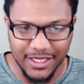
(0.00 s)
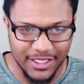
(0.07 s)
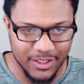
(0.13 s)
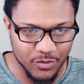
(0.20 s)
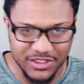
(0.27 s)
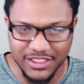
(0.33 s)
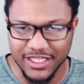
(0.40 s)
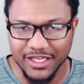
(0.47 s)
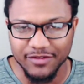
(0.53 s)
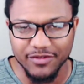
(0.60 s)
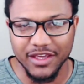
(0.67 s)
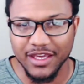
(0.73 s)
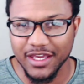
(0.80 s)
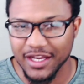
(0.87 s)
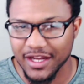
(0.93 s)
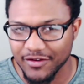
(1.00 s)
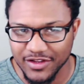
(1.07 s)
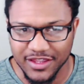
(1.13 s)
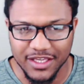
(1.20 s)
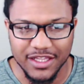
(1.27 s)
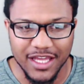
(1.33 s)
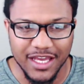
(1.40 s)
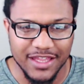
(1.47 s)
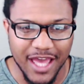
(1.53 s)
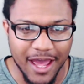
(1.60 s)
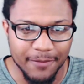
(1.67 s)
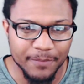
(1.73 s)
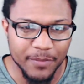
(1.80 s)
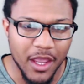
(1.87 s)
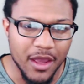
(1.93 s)
he was leaving and everything like
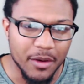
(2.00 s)
that,